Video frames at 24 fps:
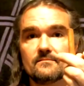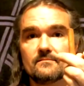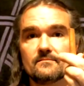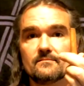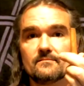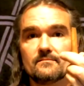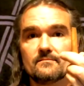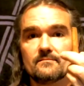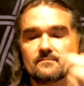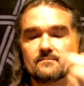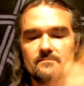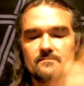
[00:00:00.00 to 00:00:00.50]

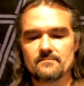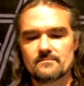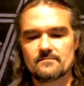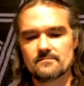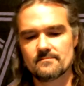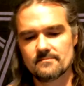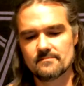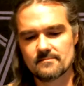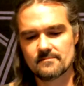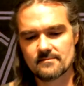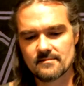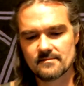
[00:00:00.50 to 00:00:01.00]

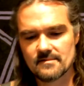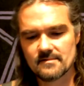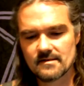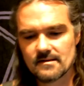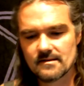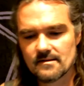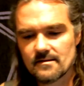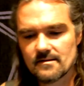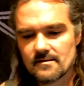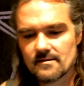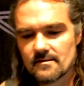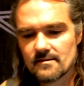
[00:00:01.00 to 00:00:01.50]

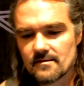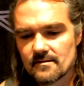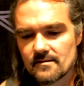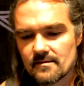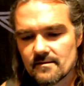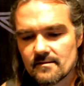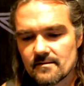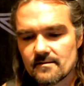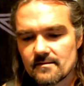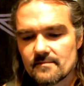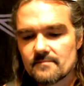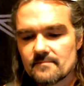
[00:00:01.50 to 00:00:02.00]

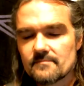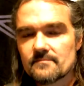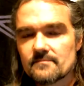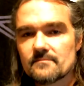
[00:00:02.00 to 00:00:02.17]
Nobody speaks.